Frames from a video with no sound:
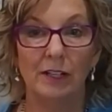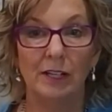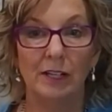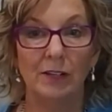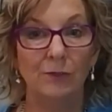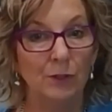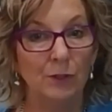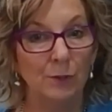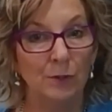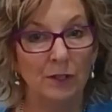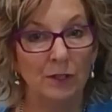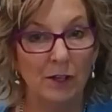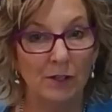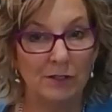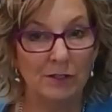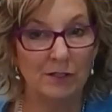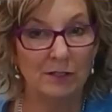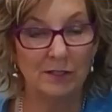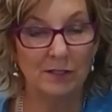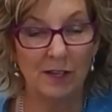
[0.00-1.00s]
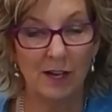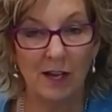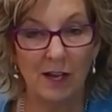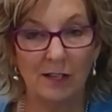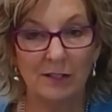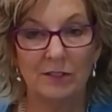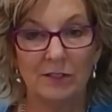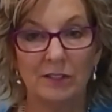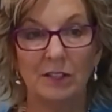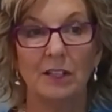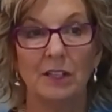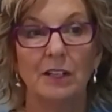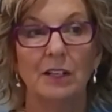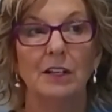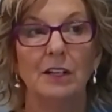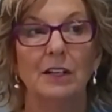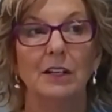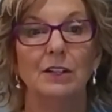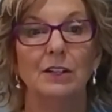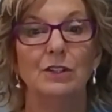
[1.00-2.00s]
if you are going to start
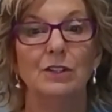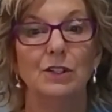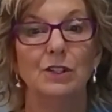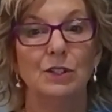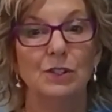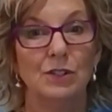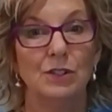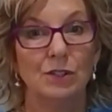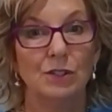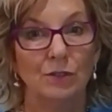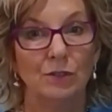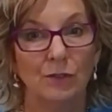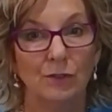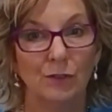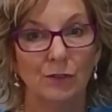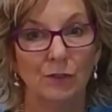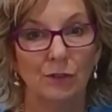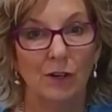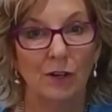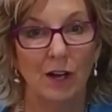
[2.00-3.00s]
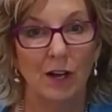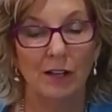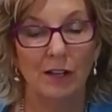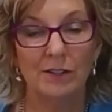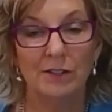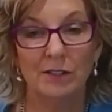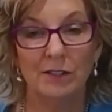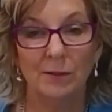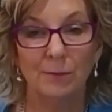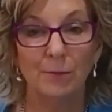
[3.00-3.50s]
to use silver fluorides,